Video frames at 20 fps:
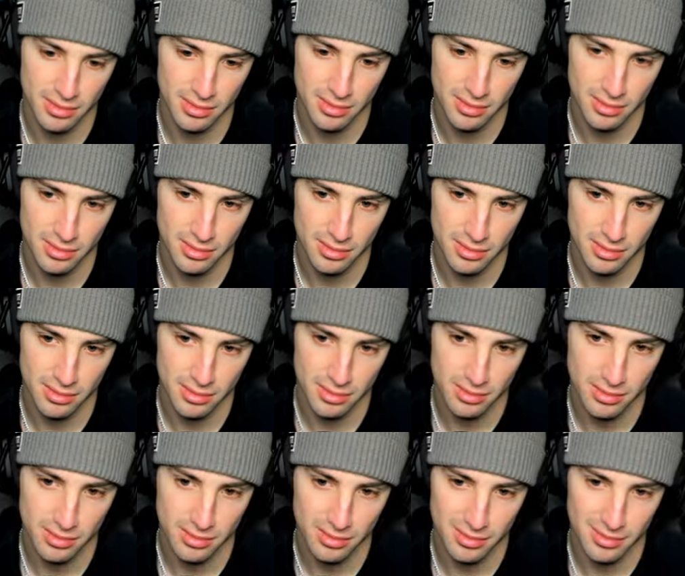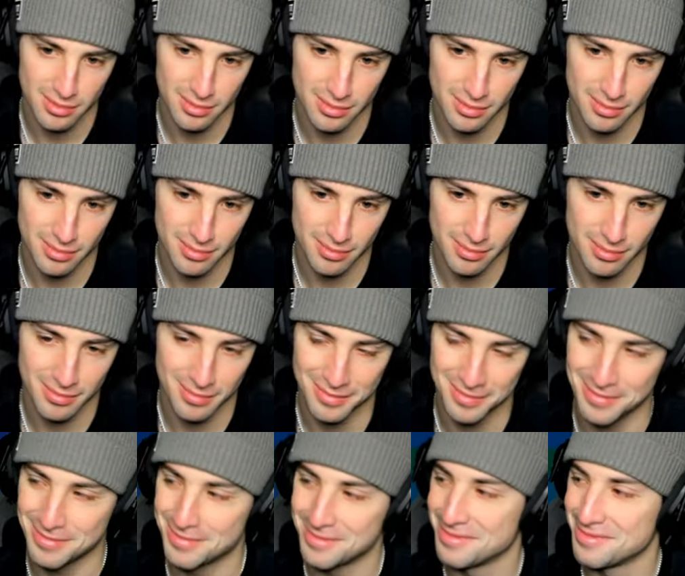
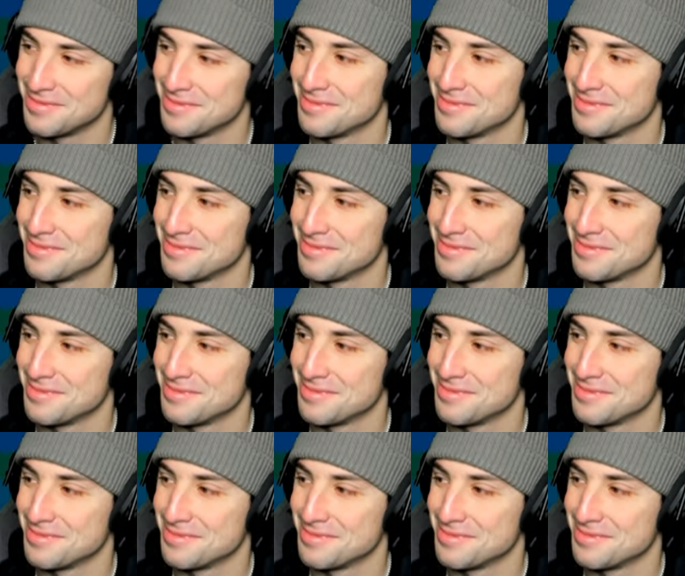[no speech]